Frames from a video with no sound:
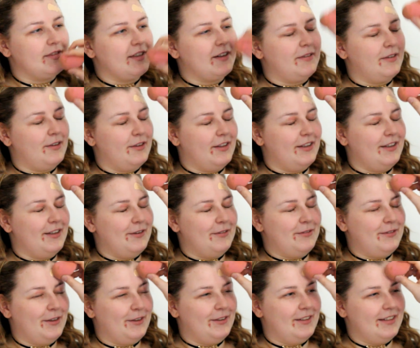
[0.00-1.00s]
I feel like
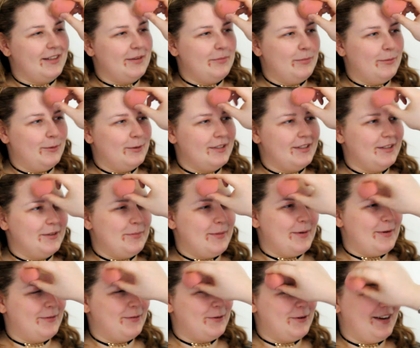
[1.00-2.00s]
you've dotted it mostly in
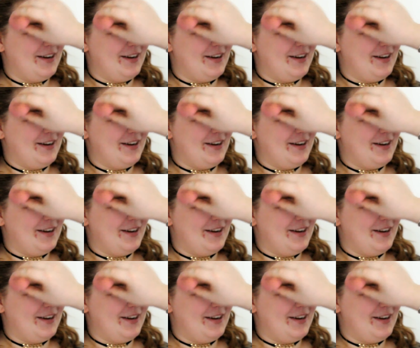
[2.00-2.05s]
my face.